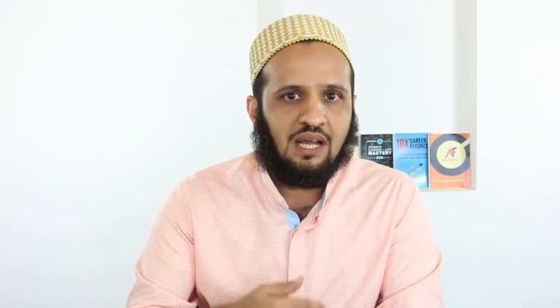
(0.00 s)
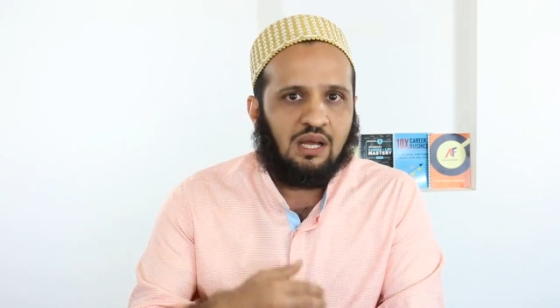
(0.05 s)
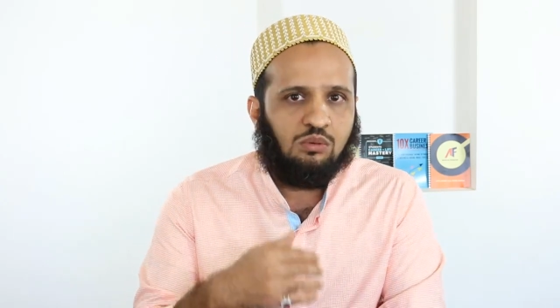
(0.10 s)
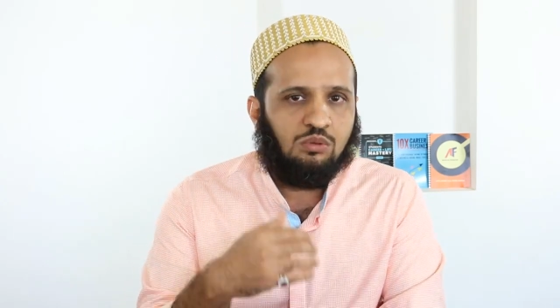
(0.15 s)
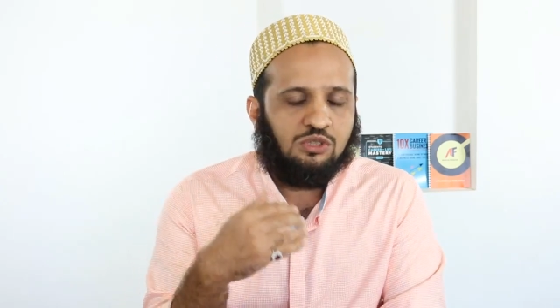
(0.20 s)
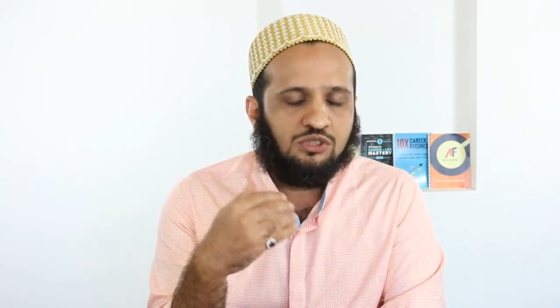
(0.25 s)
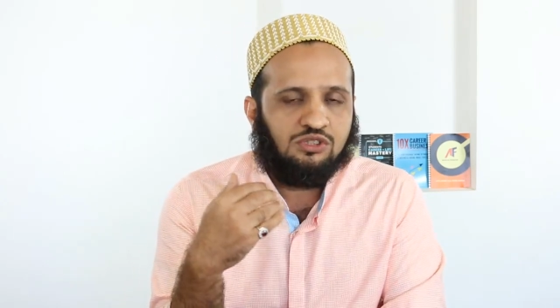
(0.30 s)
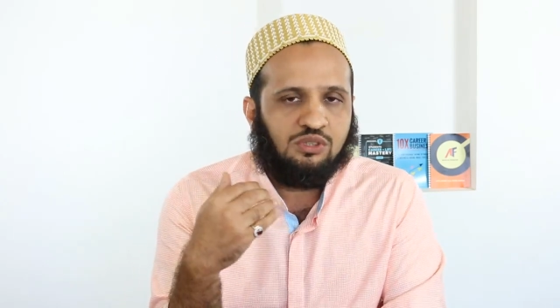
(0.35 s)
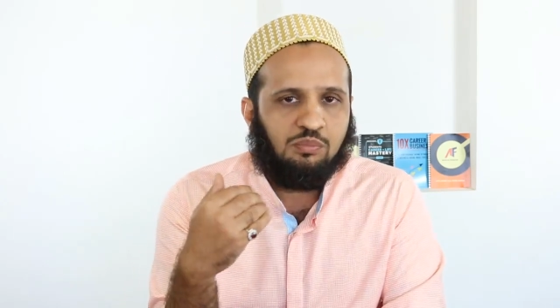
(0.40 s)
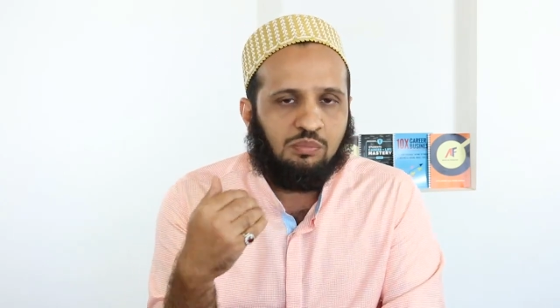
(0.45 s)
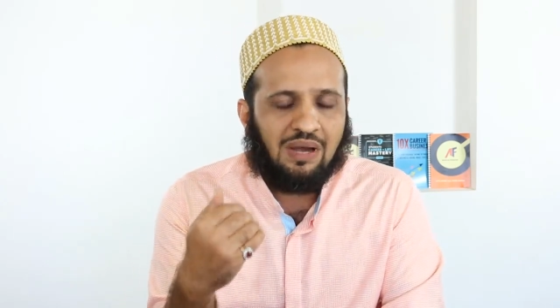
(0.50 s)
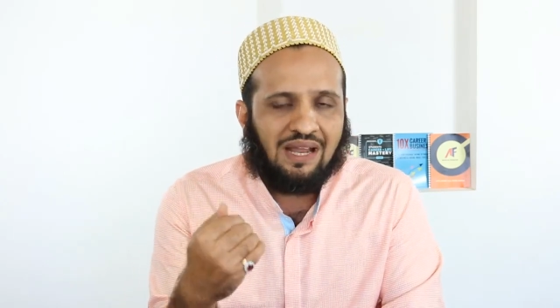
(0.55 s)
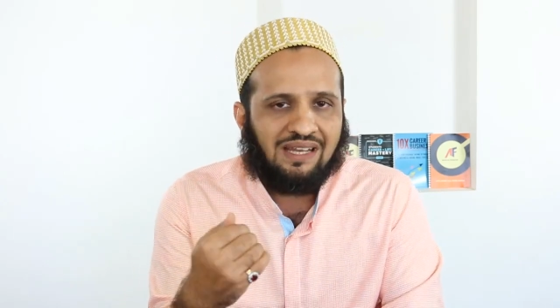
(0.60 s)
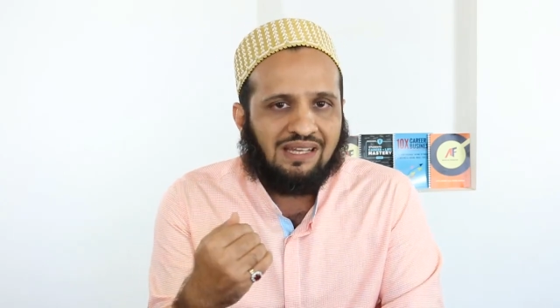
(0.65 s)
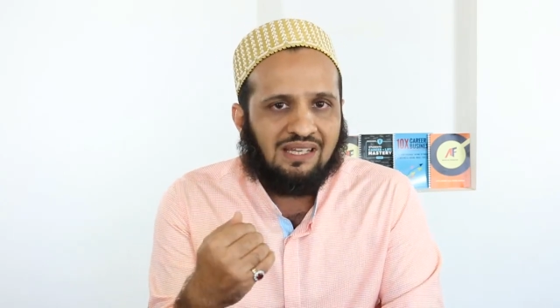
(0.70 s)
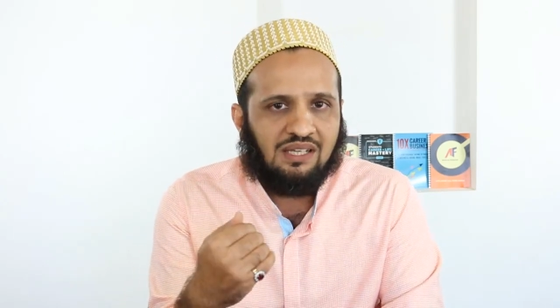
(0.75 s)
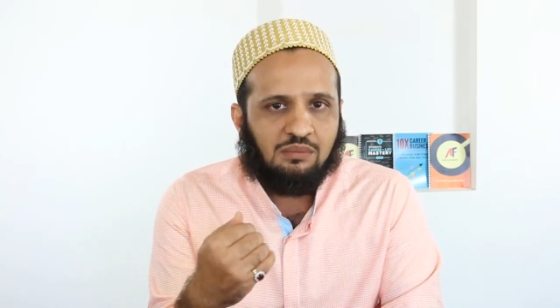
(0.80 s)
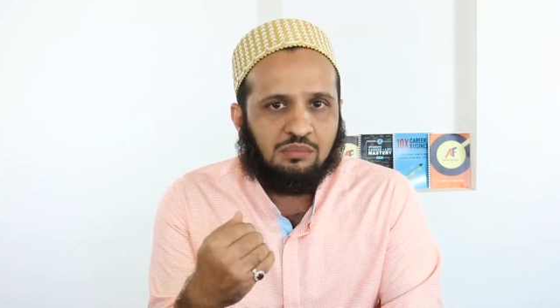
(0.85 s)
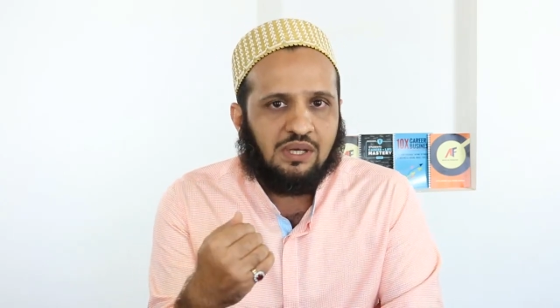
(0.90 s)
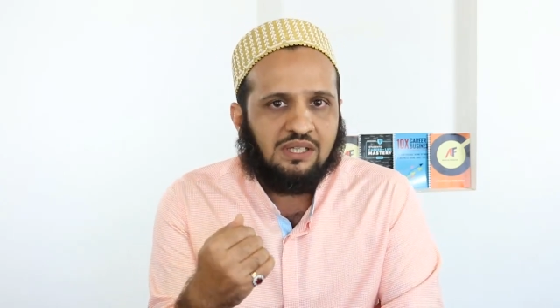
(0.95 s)
I was
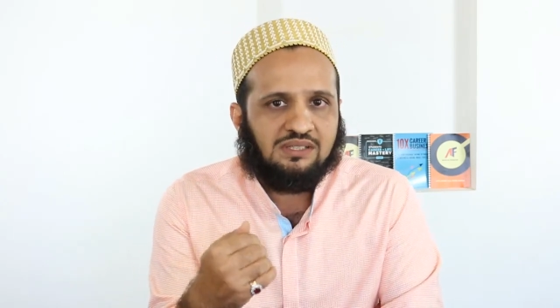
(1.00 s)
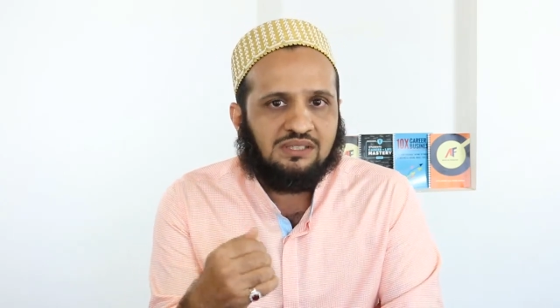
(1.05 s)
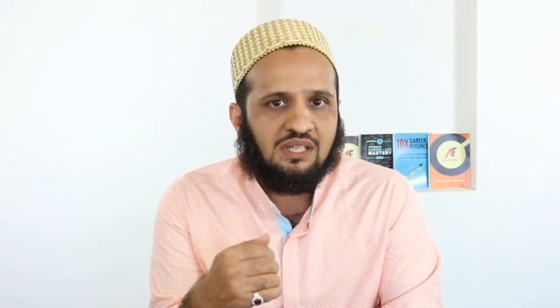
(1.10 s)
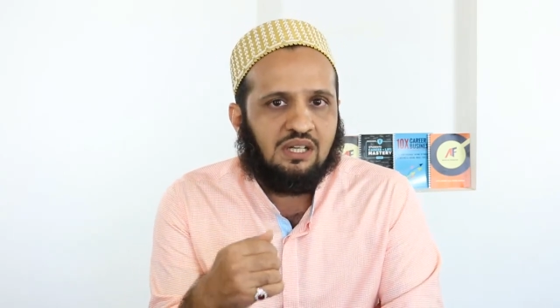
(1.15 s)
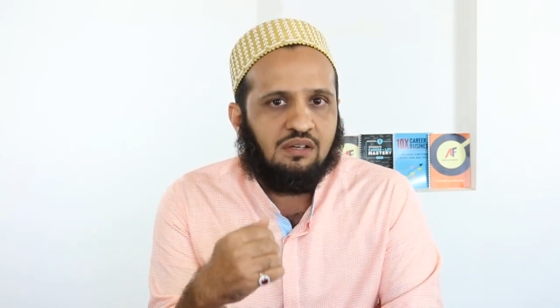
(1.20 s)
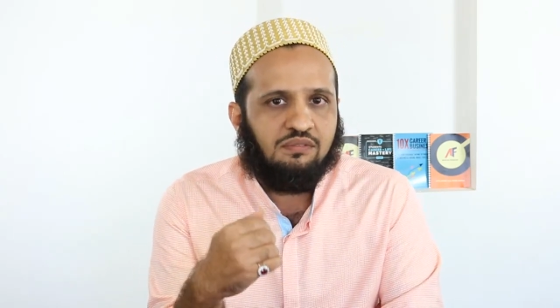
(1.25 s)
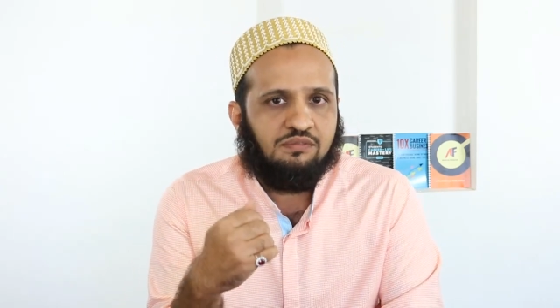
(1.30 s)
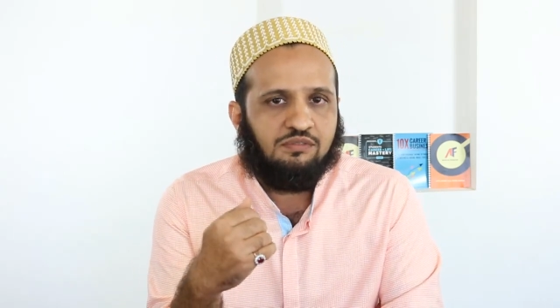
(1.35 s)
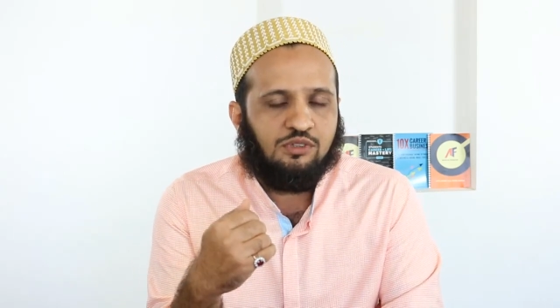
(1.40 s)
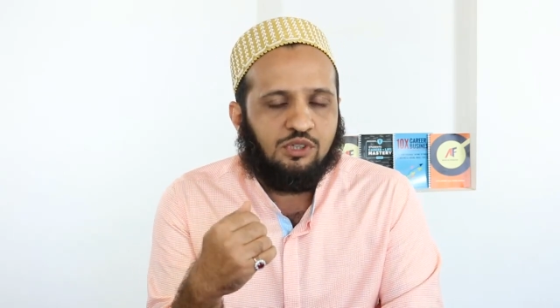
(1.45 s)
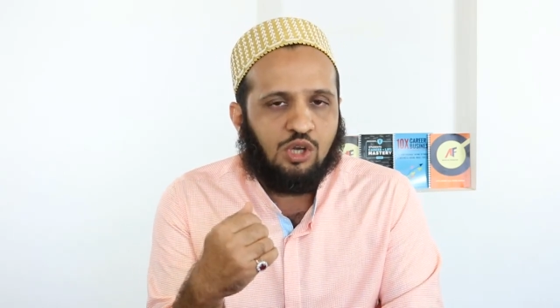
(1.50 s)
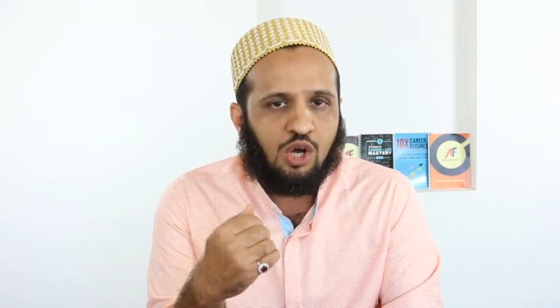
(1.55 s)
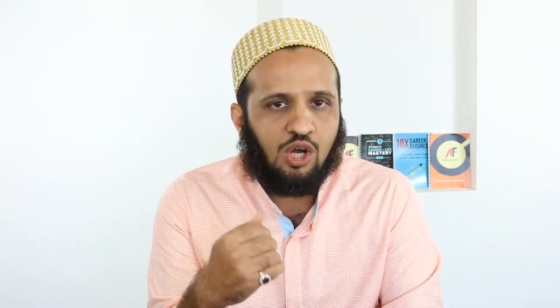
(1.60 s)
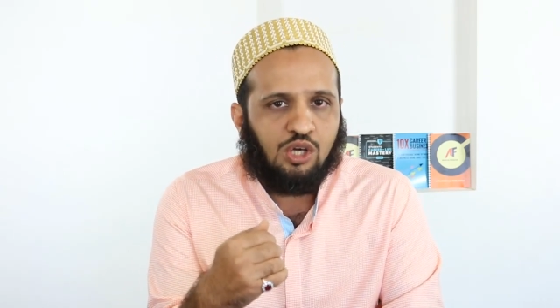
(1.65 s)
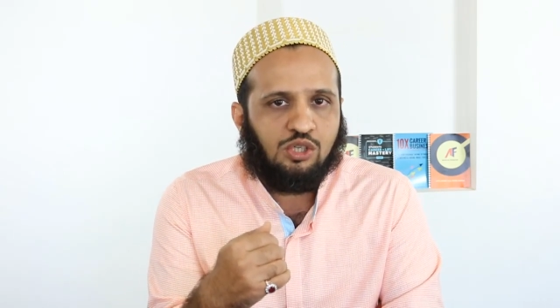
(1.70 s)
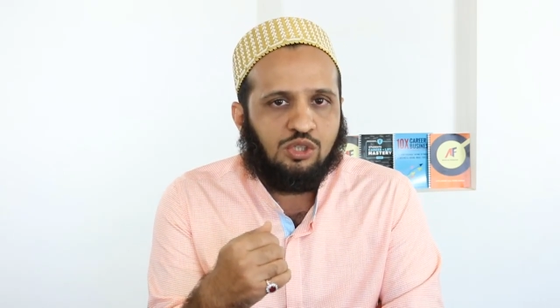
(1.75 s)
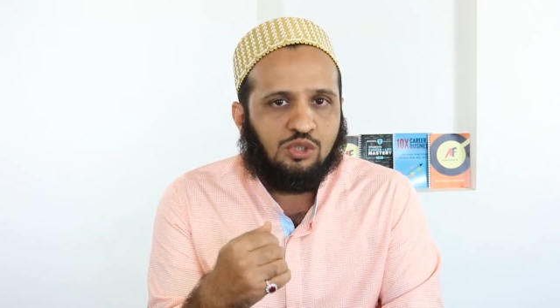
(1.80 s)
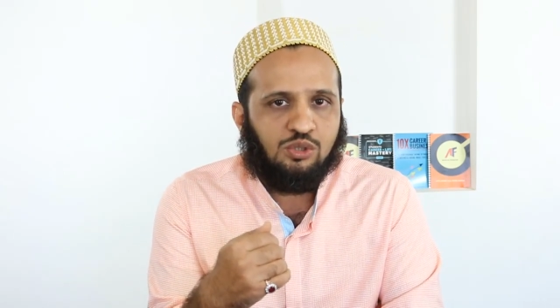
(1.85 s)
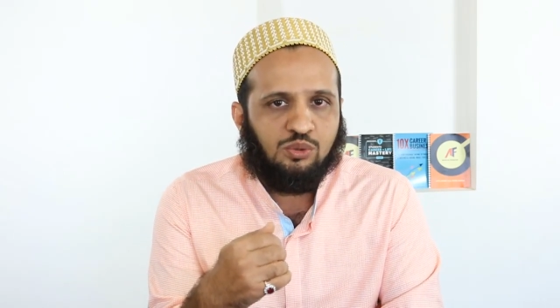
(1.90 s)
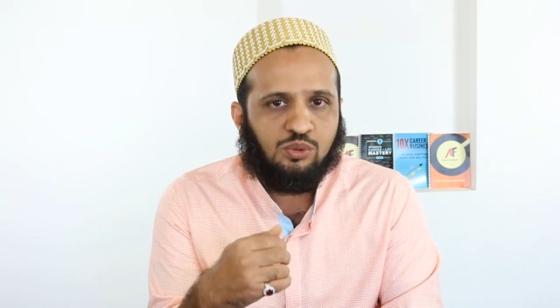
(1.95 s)
reminding myself
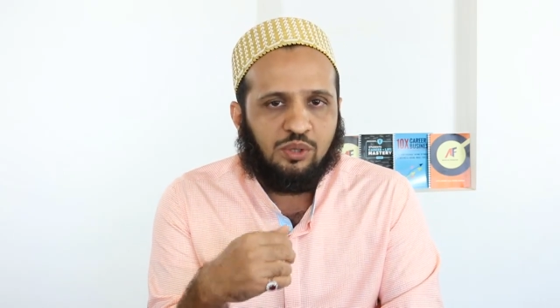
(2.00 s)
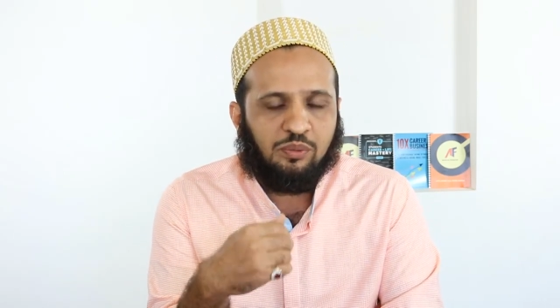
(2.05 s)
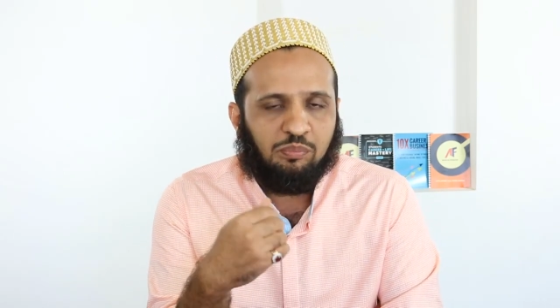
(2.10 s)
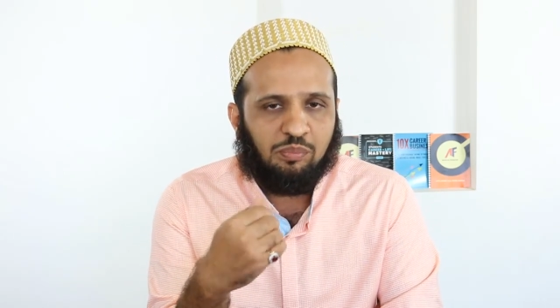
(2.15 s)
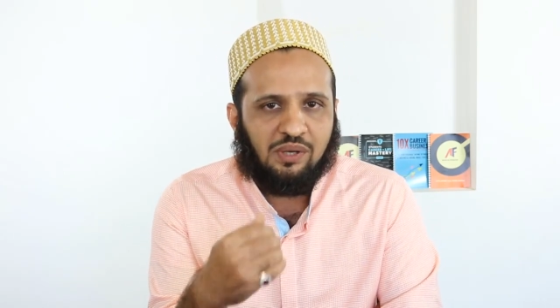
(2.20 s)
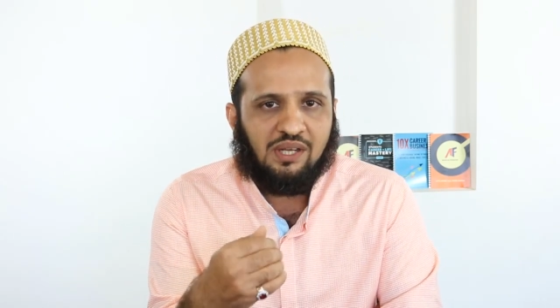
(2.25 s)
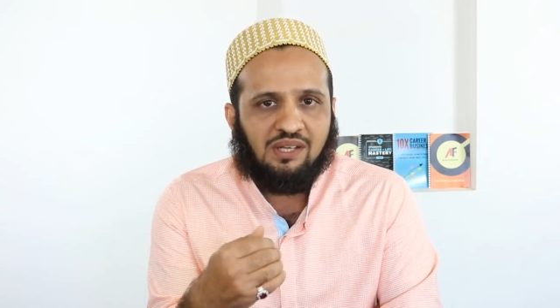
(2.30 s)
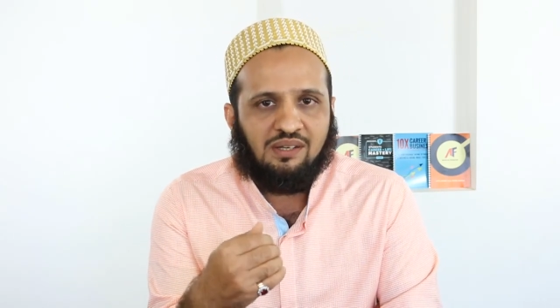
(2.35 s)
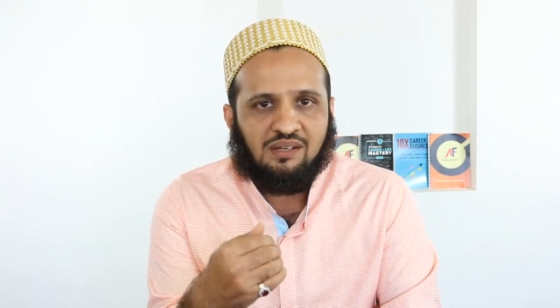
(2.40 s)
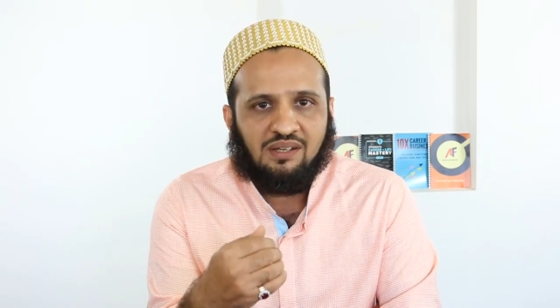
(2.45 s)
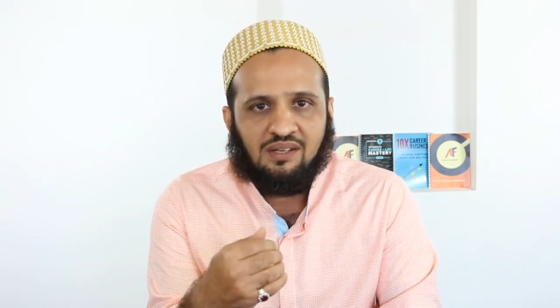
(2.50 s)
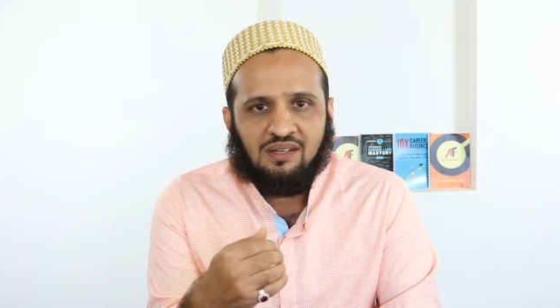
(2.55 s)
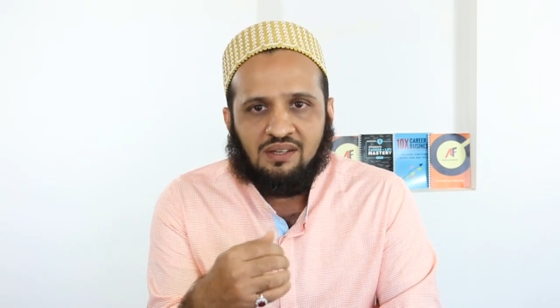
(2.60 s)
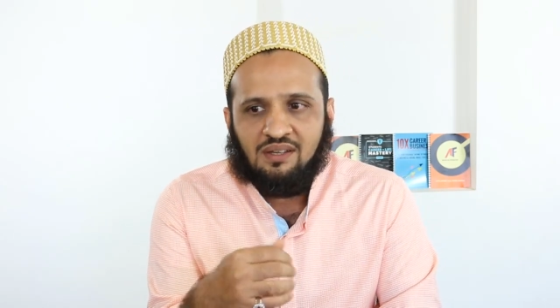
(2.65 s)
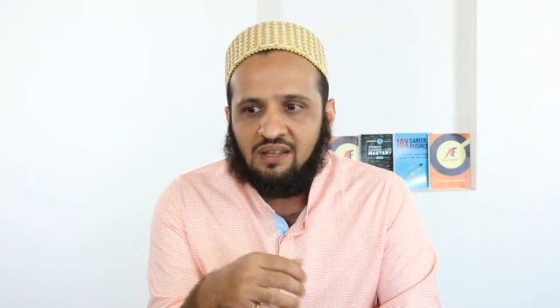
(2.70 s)
not to repeat